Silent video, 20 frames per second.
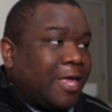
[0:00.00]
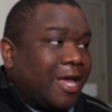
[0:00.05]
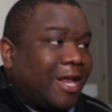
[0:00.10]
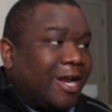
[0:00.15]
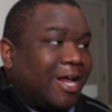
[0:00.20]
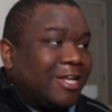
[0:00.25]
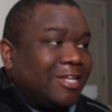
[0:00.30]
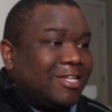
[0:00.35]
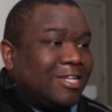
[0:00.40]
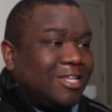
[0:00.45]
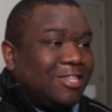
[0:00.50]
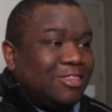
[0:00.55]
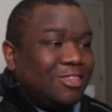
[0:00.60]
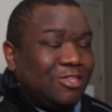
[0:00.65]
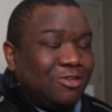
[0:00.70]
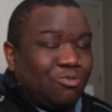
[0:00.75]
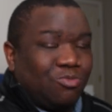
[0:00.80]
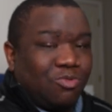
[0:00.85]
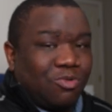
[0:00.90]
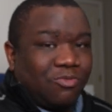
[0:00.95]
and I
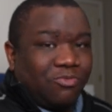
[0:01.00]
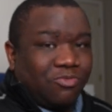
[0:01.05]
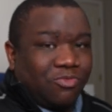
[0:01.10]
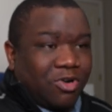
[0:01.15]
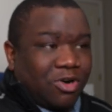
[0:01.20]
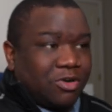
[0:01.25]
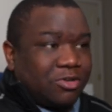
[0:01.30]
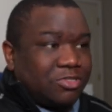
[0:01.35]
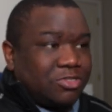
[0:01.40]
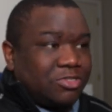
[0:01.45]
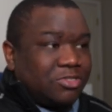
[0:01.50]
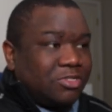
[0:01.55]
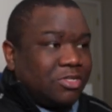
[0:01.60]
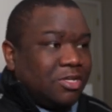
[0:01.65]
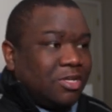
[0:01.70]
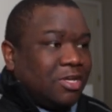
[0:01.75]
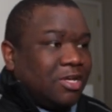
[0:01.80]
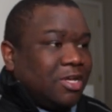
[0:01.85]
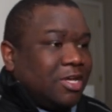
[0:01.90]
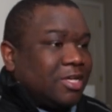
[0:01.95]
did the reverse.
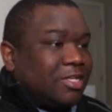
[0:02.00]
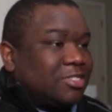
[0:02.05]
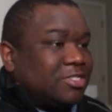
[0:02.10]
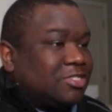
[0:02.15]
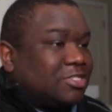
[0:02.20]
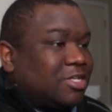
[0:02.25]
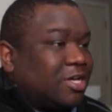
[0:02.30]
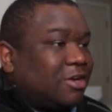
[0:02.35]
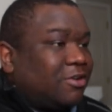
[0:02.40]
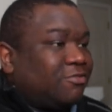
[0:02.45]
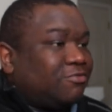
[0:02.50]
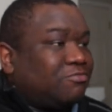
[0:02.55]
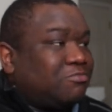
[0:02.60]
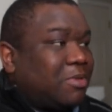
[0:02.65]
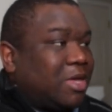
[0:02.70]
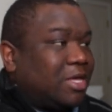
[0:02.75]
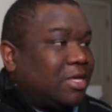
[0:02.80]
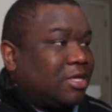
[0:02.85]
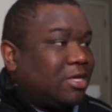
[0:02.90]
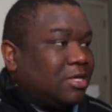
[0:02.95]
Instead of
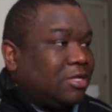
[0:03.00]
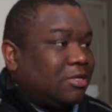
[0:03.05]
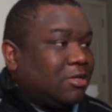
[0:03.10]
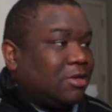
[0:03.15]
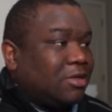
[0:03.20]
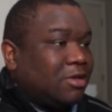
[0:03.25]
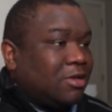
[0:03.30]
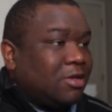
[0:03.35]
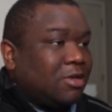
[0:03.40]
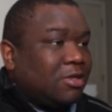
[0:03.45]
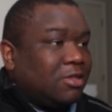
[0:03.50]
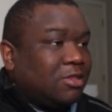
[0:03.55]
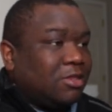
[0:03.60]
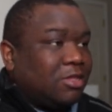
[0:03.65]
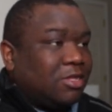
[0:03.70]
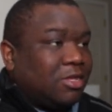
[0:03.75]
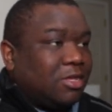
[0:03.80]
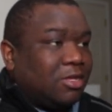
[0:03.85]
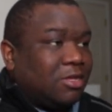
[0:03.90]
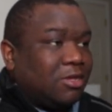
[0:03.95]
making
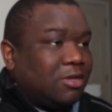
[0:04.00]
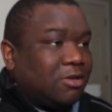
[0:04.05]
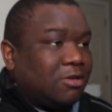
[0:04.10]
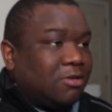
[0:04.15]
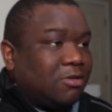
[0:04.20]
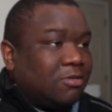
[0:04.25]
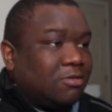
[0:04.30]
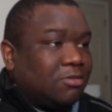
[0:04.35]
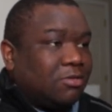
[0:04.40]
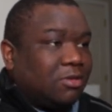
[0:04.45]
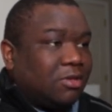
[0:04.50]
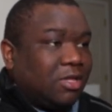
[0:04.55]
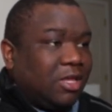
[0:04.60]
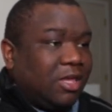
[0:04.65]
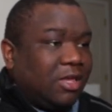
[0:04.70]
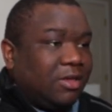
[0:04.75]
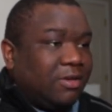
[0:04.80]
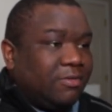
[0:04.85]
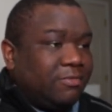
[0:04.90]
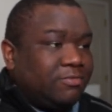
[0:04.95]
the
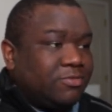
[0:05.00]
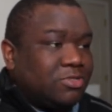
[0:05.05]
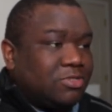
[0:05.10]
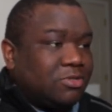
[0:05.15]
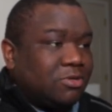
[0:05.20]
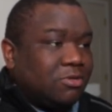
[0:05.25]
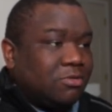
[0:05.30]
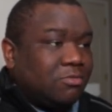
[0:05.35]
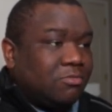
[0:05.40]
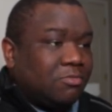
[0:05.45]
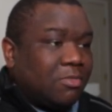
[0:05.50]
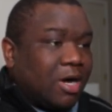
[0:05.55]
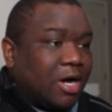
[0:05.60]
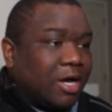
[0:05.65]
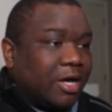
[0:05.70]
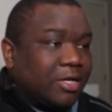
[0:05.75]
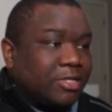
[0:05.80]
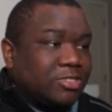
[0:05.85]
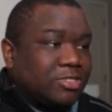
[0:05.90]
leaves my